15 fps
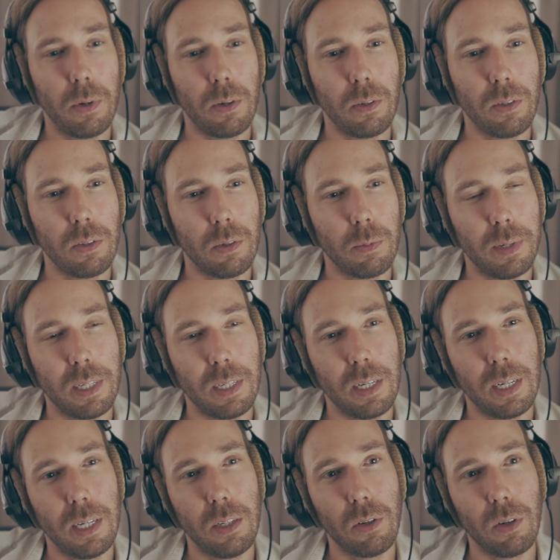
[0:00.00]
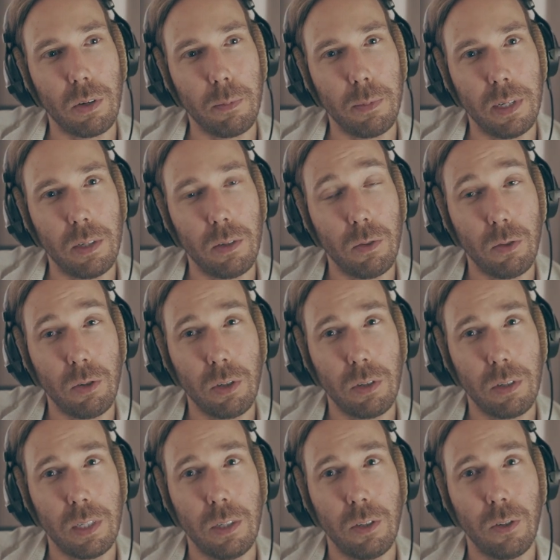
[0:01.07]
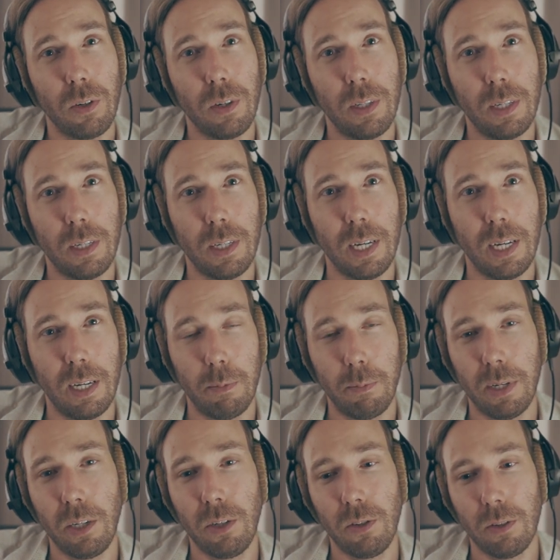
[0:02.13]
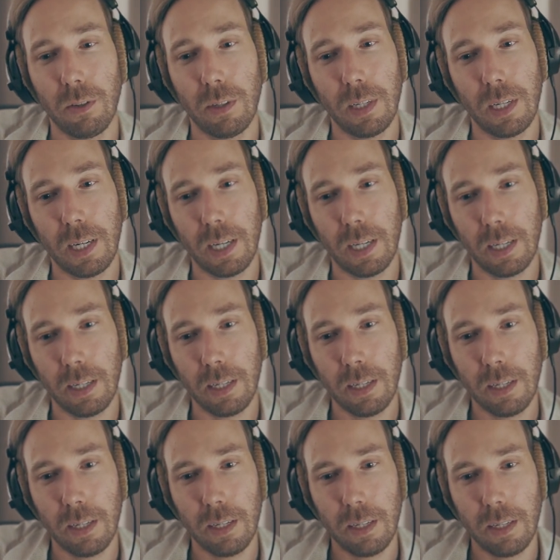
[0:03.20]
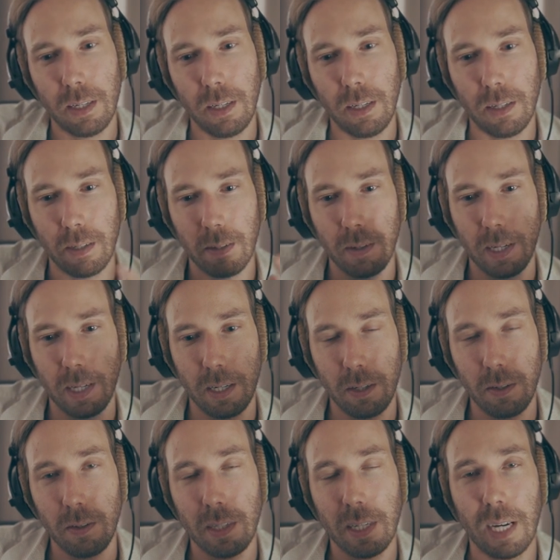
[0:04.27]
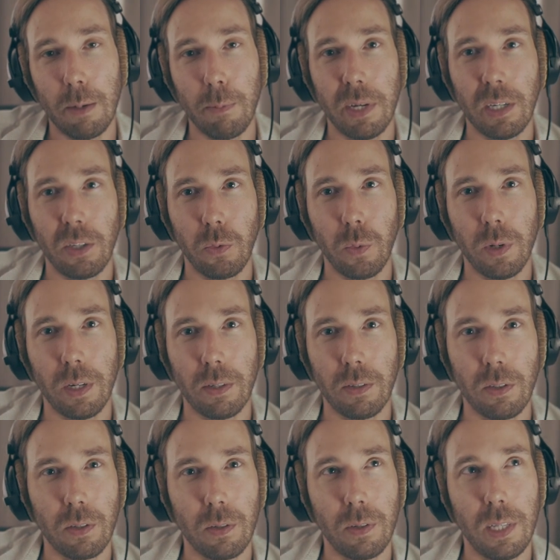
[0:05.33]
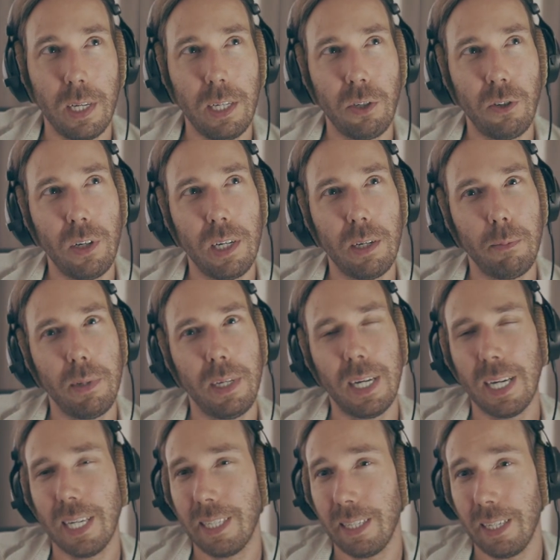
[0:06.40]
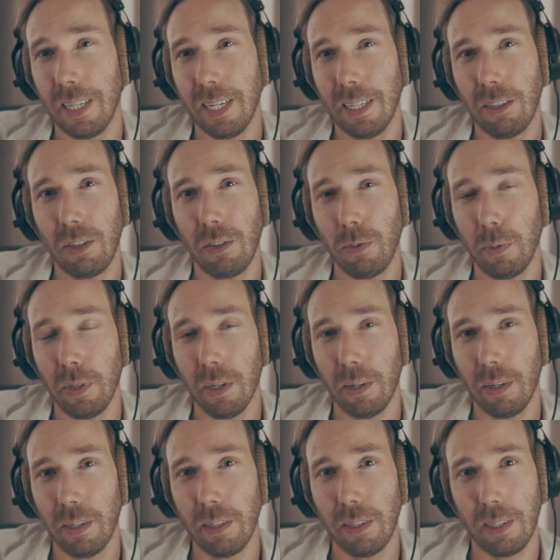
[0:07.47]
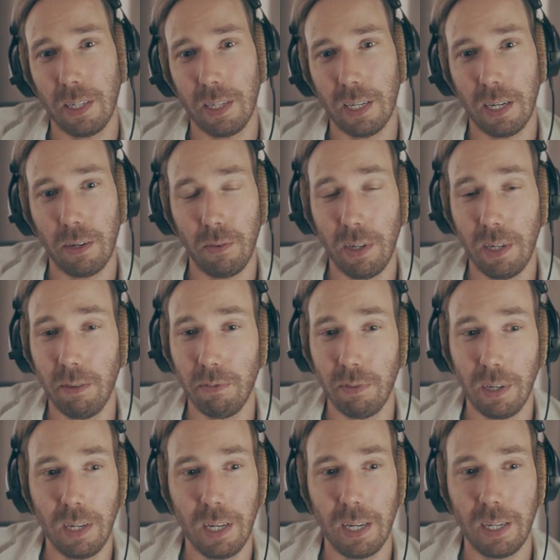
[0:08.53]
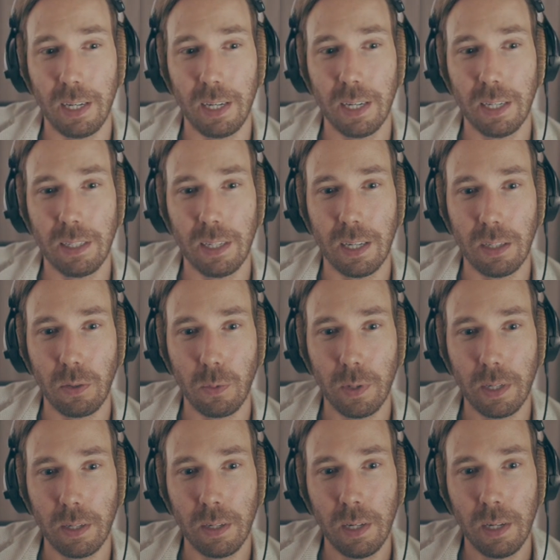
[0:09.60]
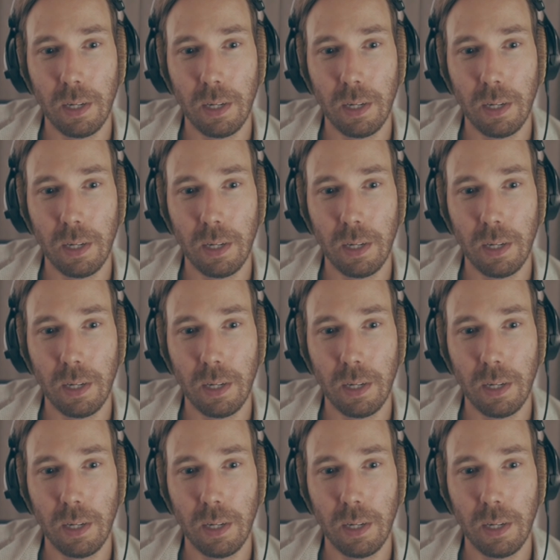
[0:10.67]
also basically told me to just enjoy the day and make sure that I, you know, had a good time as well. So they treated me as a guest, to be honest, and I really felt like a guest as well.